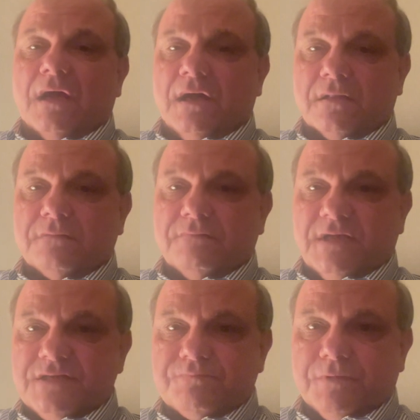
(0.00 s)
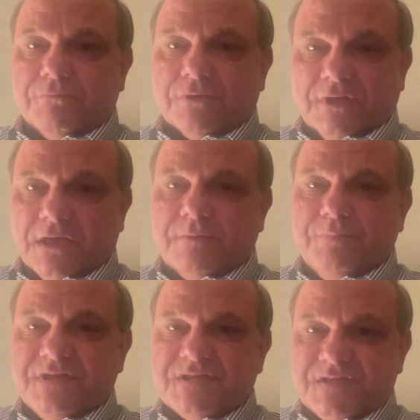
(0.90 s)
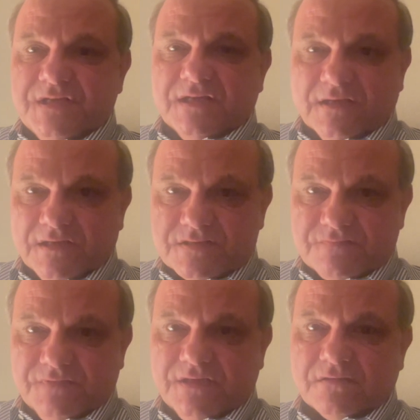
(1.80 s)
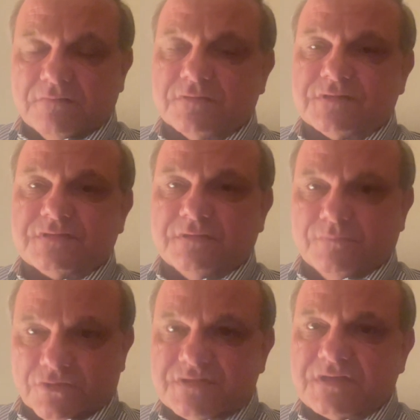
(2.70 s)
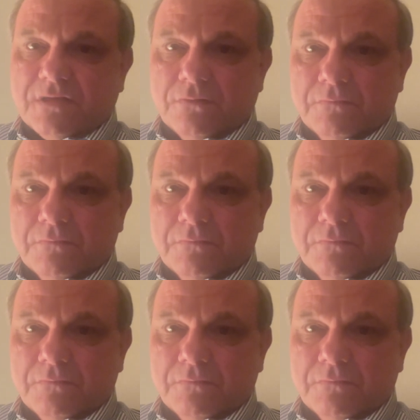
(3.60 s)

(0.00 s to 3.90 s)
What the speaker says: Otherwise, we would not be seeing these vehicles in Moscow.